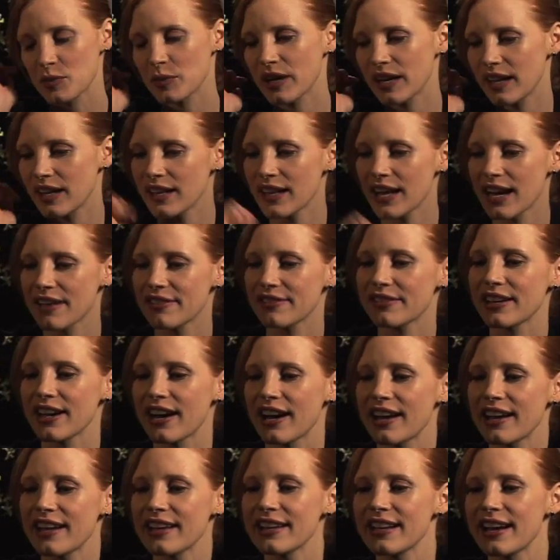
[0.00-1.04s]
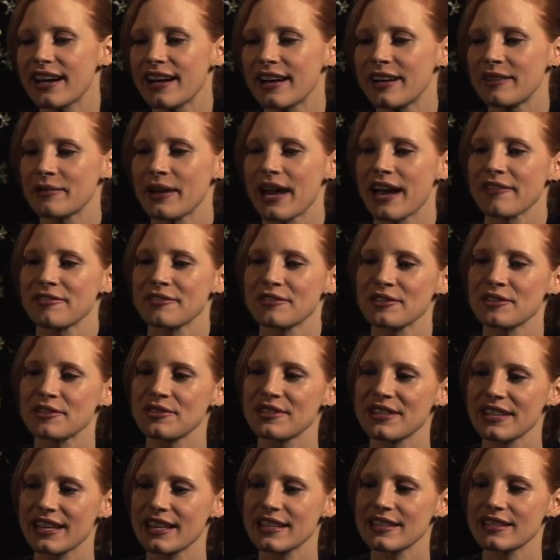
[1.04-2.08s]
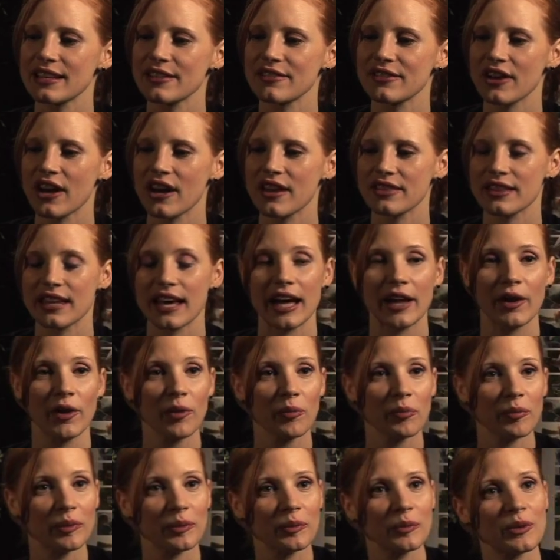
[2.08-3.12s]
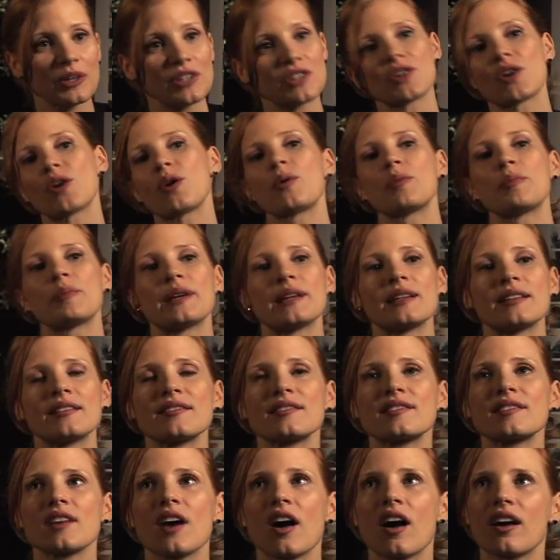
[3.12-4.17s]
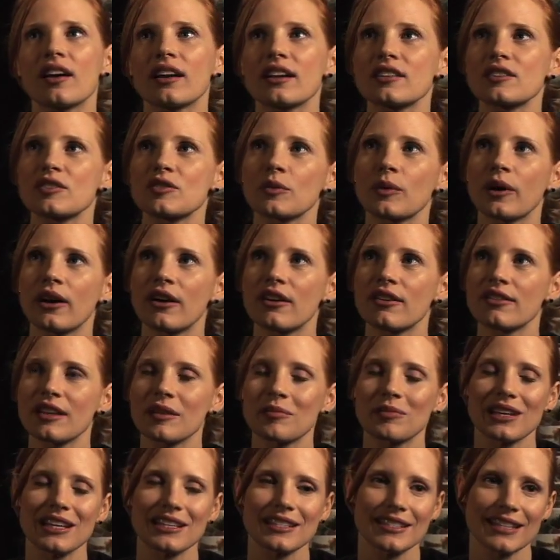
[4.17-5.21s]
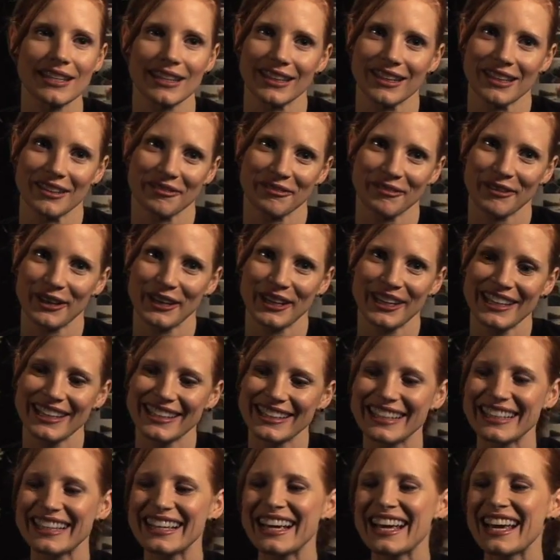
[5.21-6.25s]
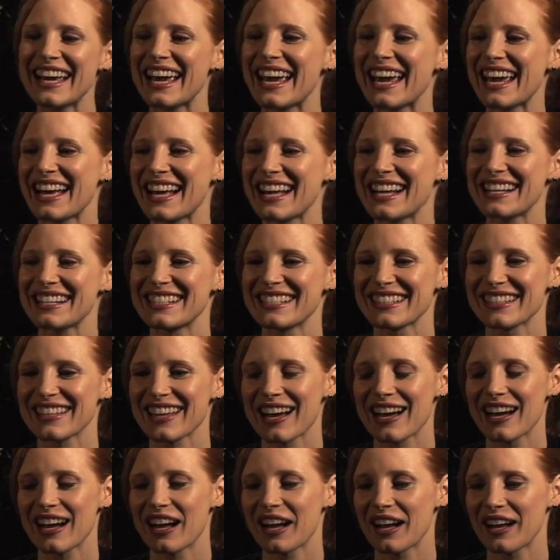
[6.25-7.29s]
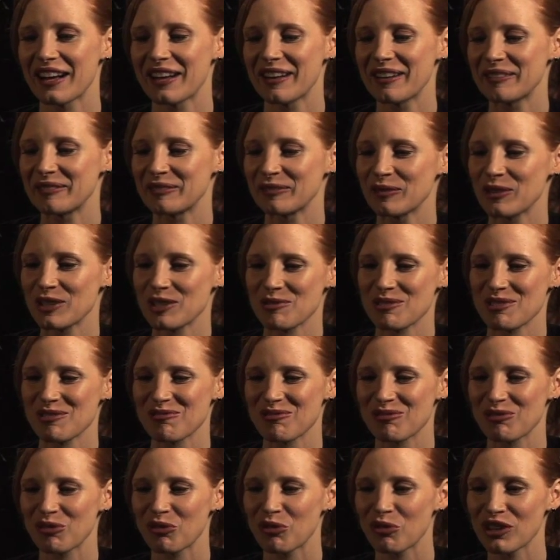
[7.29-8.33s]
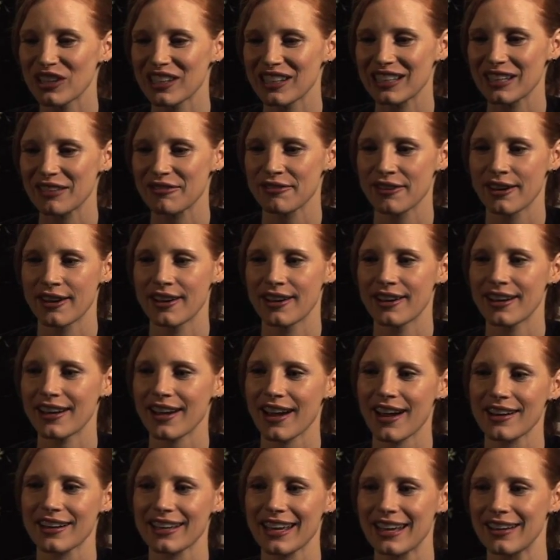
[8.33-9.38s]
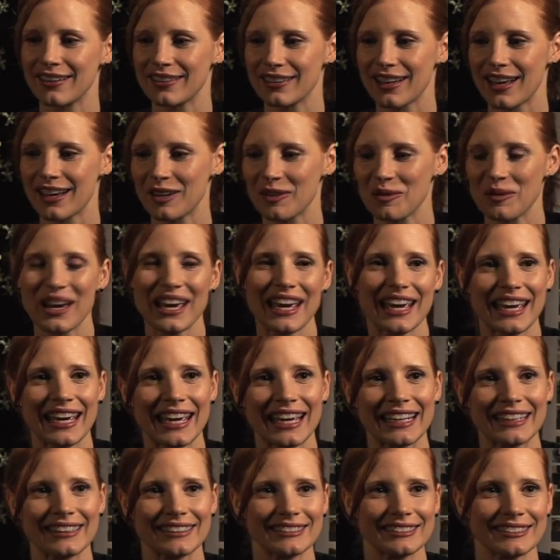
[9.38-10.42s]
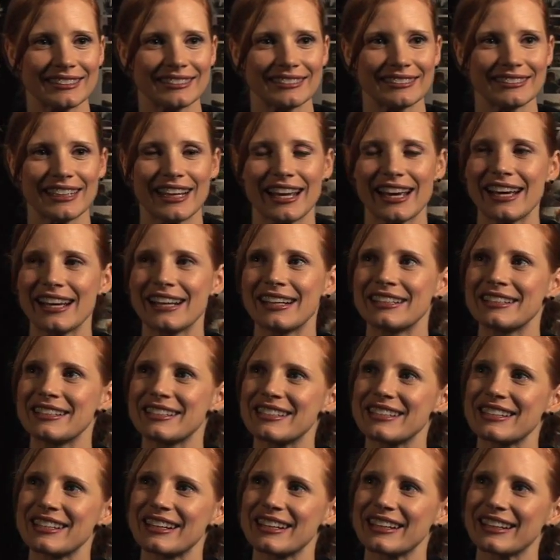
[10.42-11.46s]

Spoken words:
Well, I've got, after this, I've got The Help, which opens August 12th. I play Celia Foote, and which was really fun. I got to gain a lot of weight and